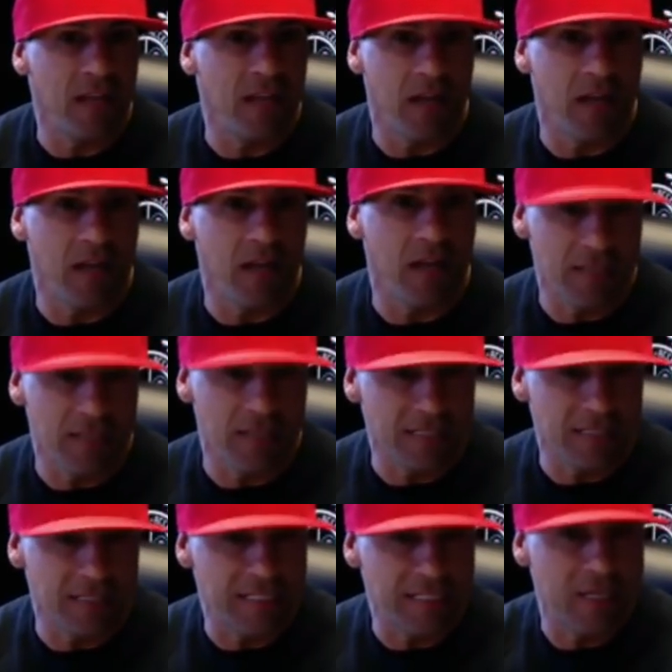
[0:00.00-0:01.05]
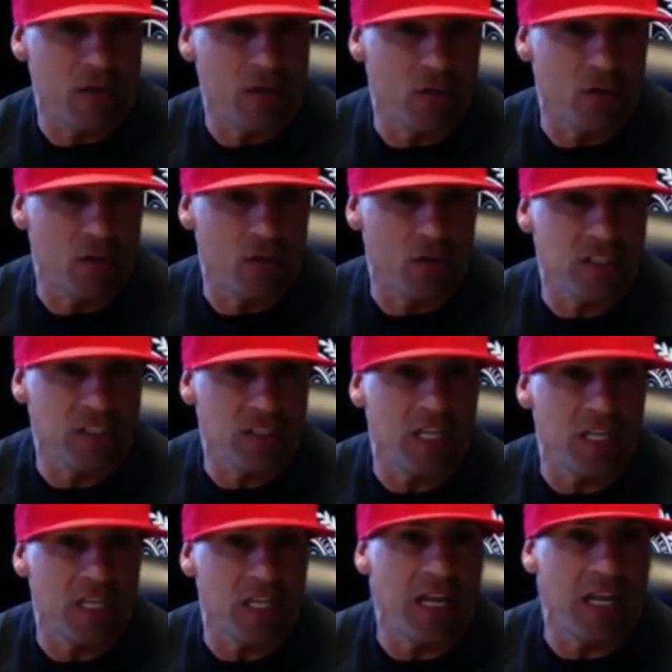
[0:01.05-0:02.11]
a skill
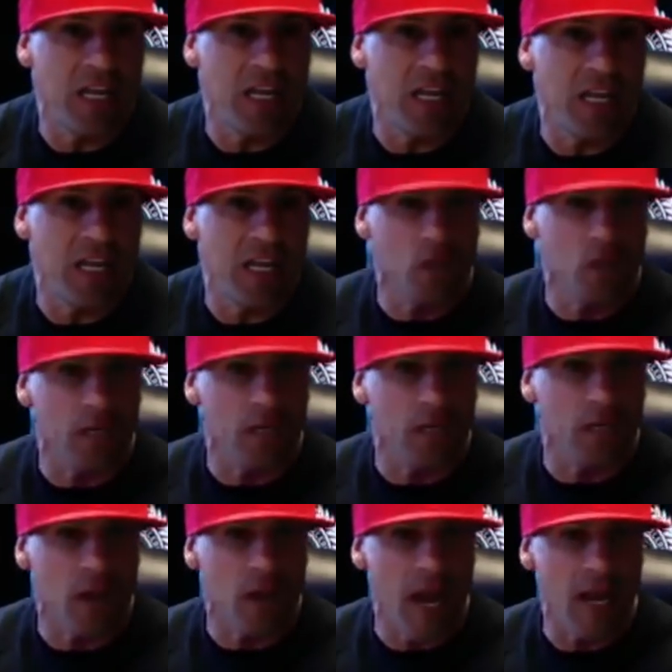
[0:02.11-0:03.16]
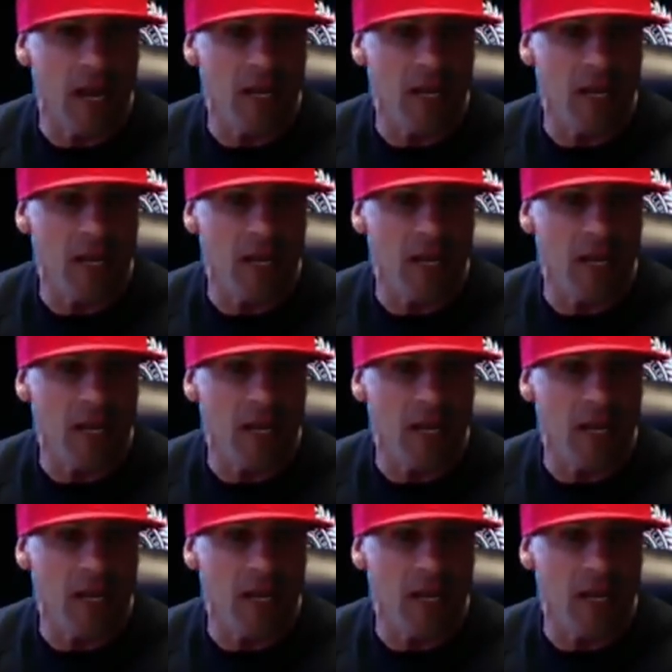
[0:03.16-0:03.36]
set in social media,